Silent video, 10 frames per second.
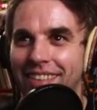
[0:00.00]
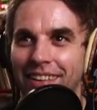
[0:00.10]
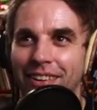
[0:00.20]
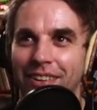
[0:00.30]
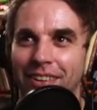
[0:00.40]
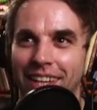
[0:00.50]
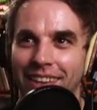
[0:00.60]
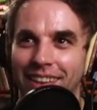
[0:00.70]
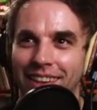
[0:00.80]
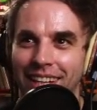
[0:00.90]

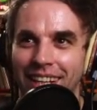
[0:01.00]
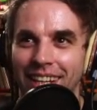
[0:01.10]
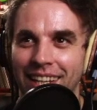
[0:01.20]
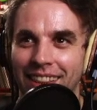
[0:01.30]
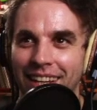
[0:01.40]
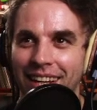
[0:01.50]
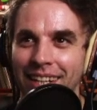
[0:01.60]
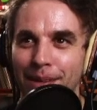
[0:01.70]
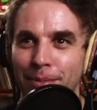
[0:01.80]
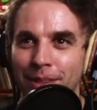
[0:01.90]
So the
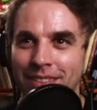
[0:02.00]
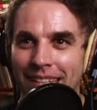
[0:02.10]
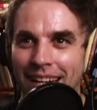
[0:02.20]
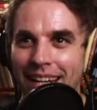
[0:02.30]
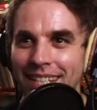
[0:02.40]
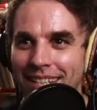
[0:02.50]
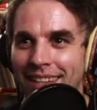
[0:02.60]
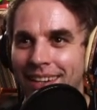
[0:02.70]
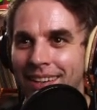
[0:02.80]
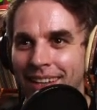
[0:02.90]
end game moves that I
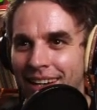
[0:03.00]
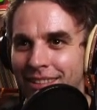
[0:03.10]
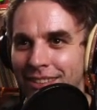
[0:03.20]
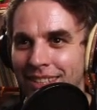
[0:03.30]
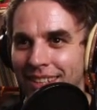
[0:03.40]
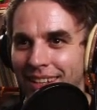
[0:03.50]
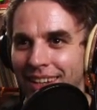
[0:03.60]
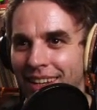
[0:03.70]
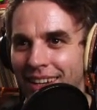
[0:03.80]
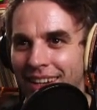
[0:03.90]
see that are left
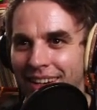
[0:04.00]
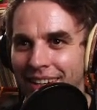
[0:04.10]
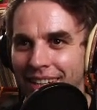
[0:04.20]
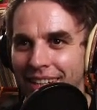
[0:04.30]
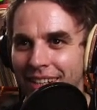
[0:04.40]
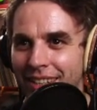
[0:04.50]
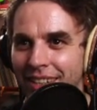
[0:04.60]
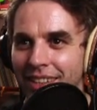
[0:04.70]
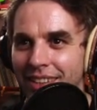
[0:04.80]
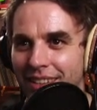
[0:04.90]
are
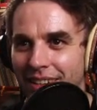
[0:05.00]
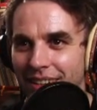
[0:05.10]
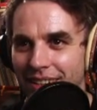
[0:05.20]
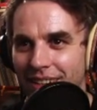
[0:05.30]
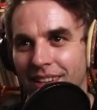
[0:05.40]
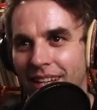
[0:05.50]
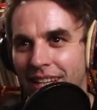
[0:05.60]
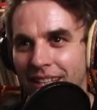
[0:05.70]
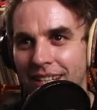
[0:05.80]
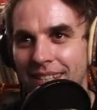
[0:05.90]
here,
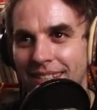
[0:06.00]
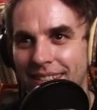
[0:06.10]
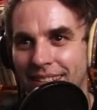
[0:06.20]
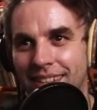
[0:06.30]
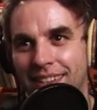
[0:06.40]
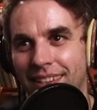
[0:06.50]
like these,